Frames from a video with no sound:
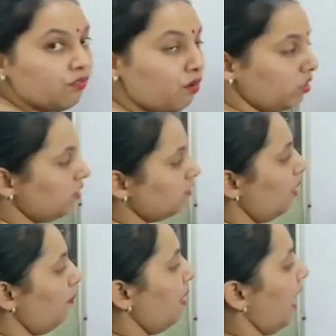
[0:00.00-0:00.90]
force is
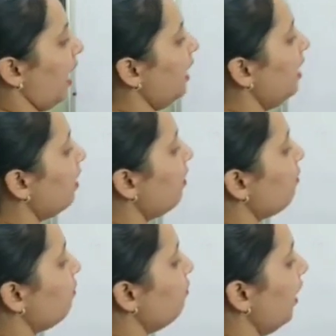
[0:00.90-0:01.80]
applied.
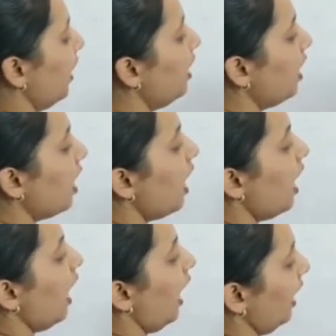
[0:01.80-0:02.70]
When
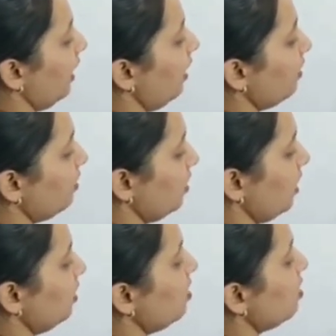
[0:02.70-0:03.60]
I
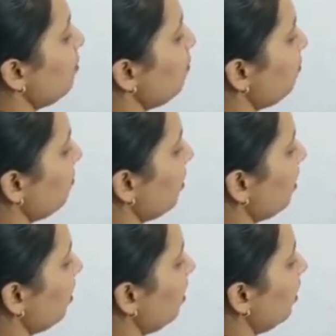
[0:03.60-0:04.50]
just
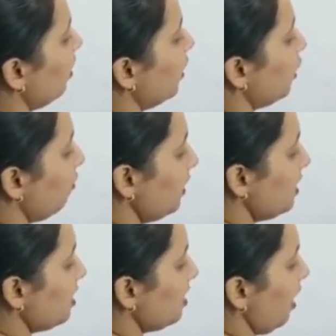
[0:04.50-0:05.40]

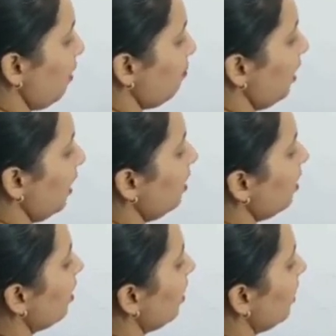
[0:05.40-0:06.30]
twist something,
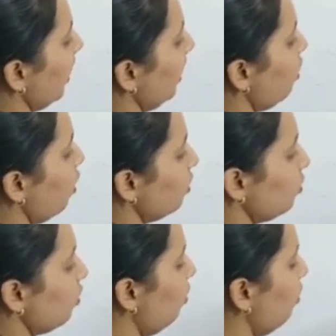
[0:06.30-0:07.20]
then
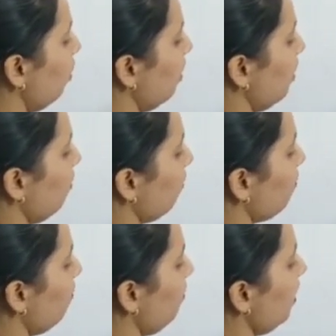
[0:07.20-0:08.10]
also
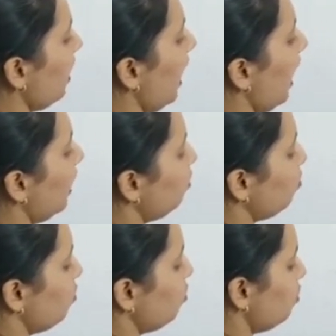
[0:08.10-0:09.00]
I do
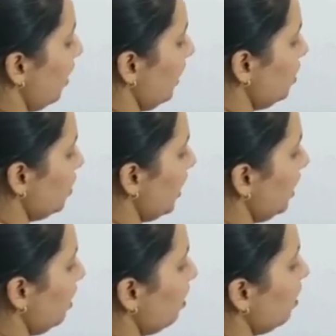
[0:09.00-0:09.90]
stretching,
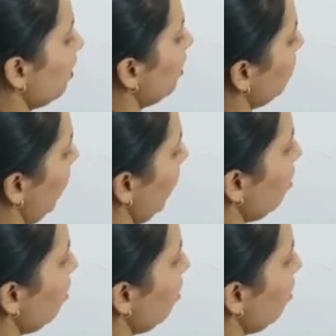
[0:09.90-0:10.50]
then